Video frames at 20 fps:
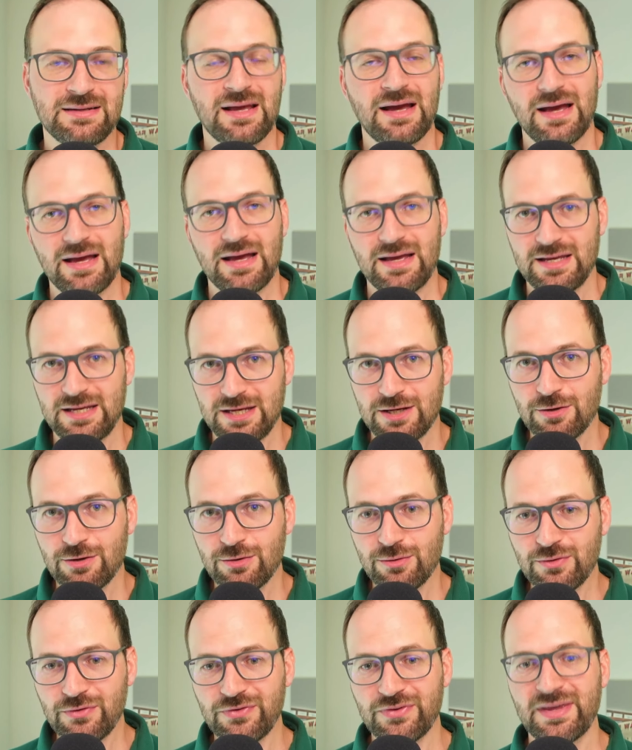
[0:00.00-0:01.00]

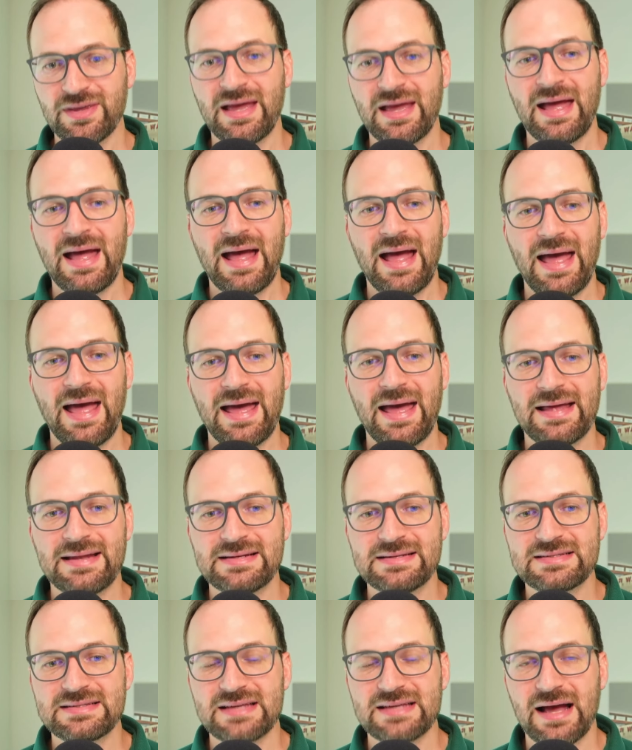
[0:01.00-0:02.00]
Hughes.
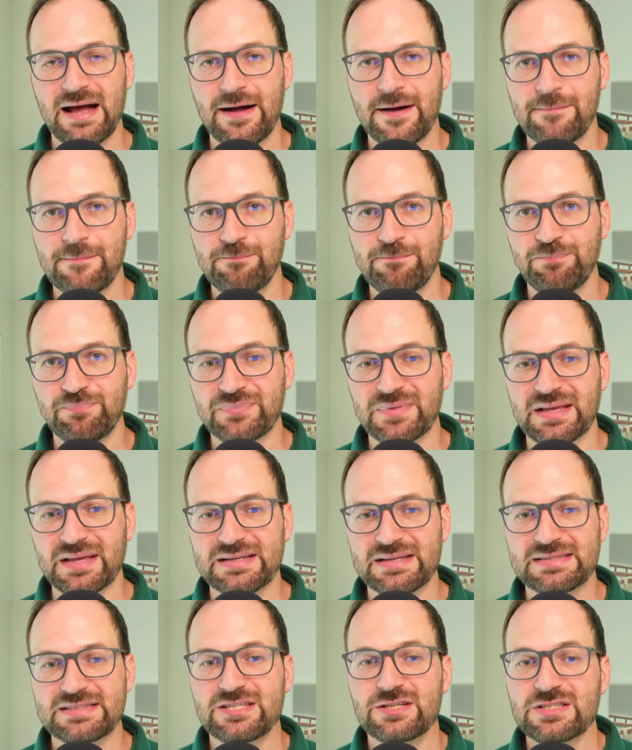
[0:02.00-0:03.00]
And um,
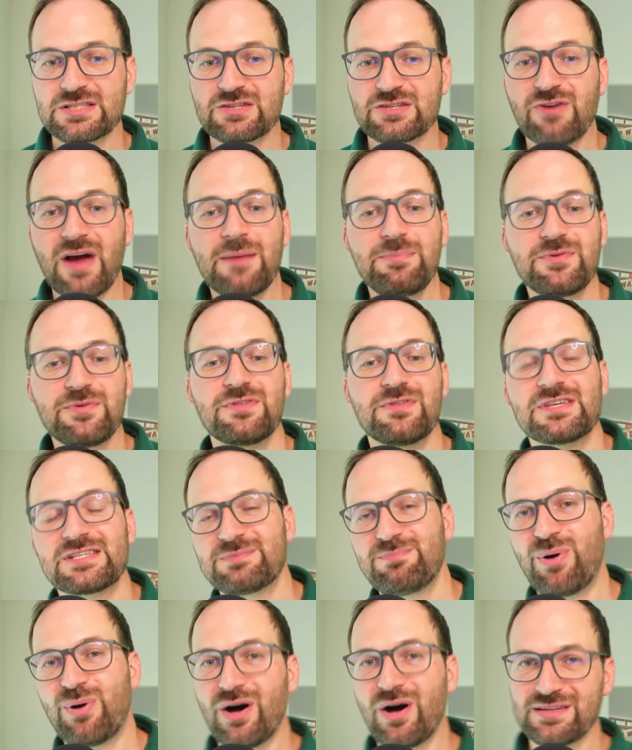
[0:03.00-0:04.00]
subscribe to this
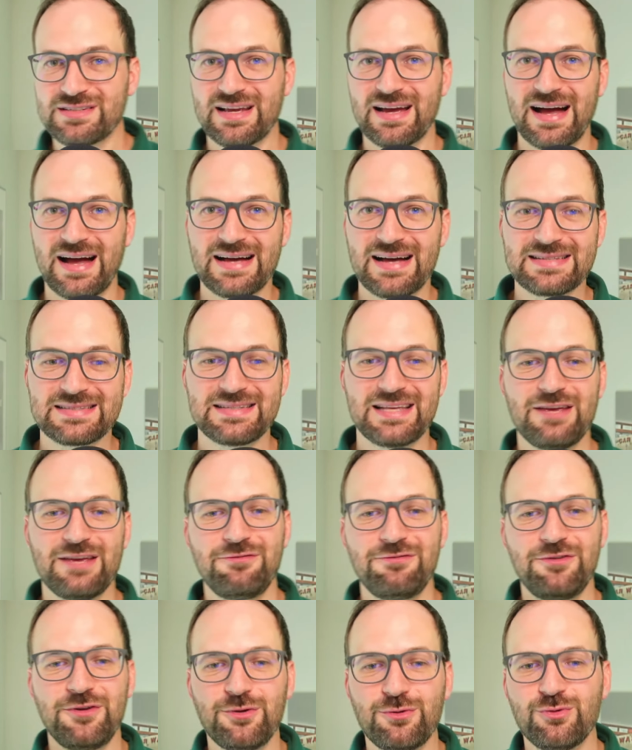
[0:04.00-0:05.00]
podcast
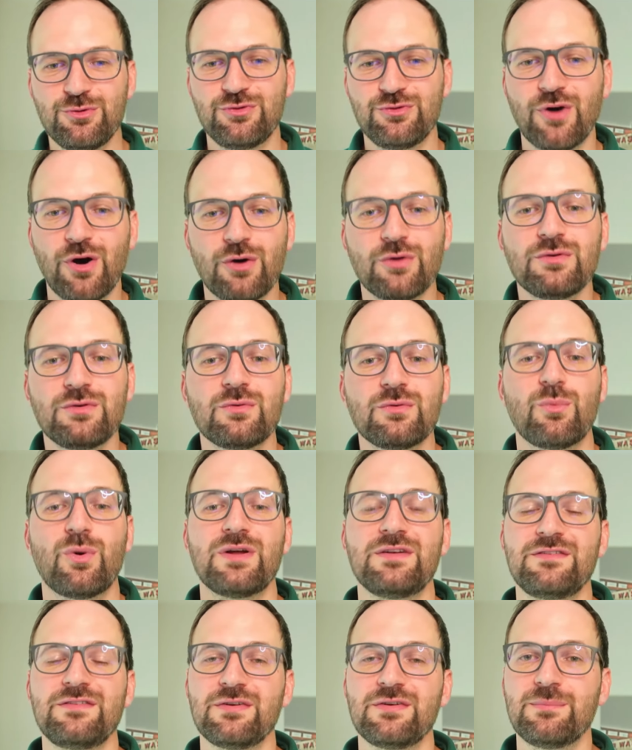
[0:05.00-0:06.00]
if you don't
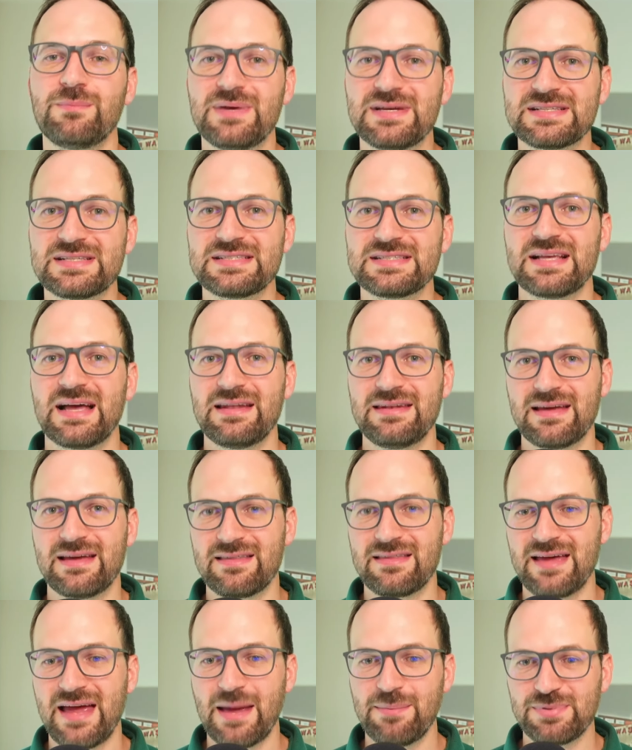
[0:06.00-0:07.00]
want to miss
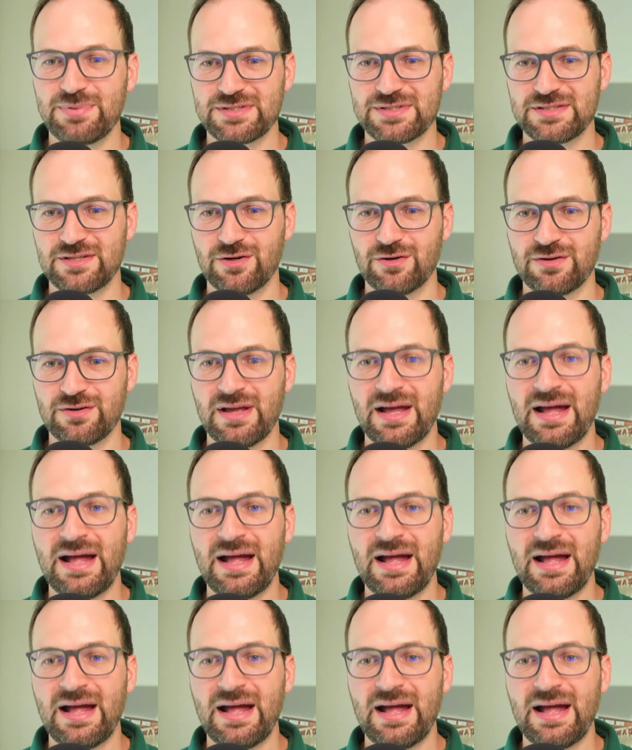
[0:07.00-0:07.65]
another episode.